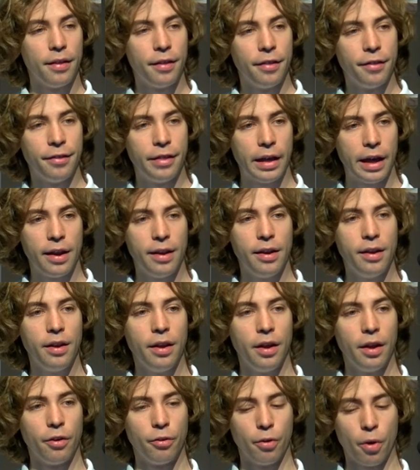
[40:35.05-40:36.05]

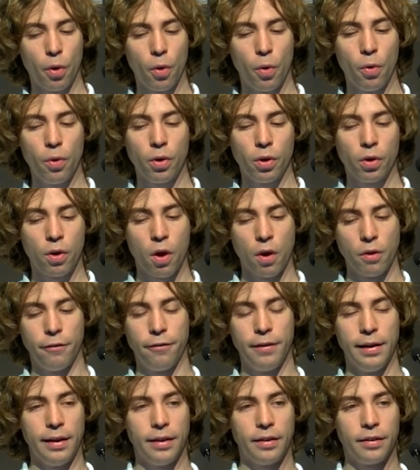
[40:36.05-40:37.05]
than a row
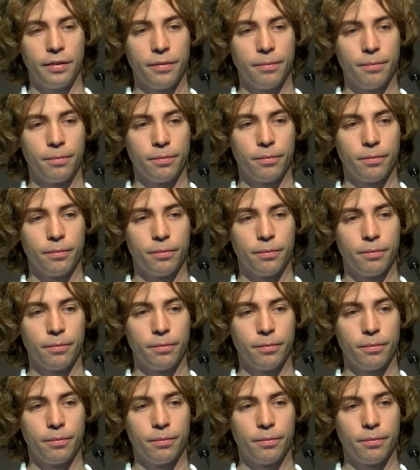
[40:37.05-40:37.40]
conflict.